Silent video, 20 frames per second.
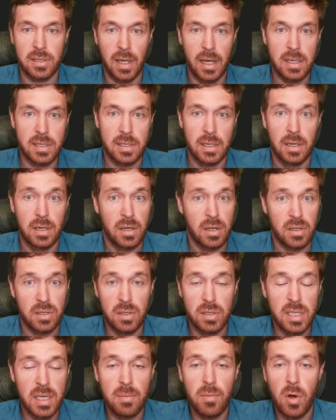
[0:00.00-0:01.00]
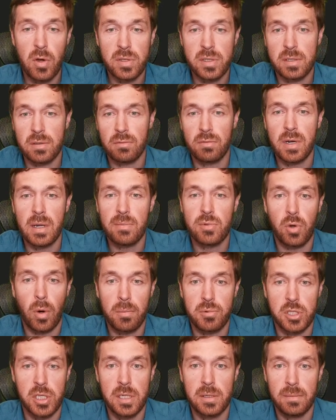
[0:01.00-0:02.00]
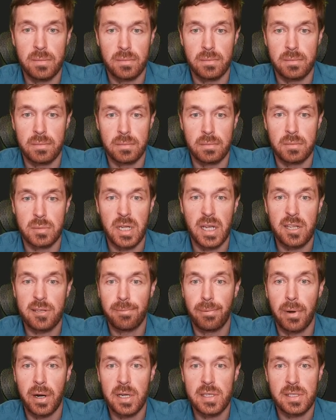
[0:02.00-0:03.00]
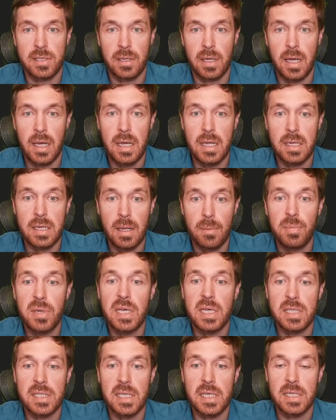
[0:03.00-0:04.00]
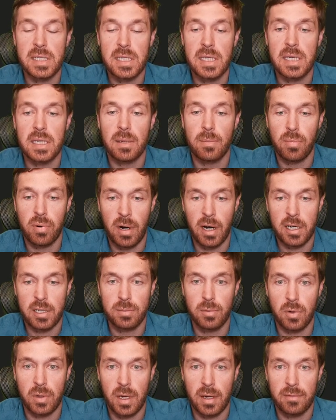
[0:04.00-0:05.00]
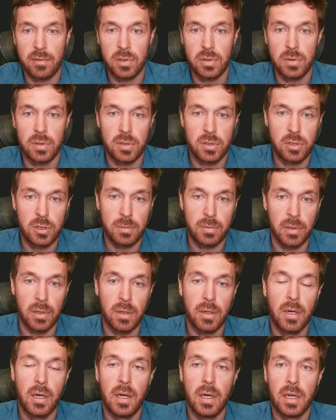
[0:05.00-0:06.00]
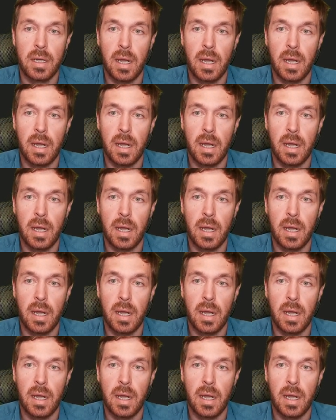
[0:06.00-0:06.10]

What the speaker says: So you see most reabsorption takes place in the PCT, the proximal convoluted tubule.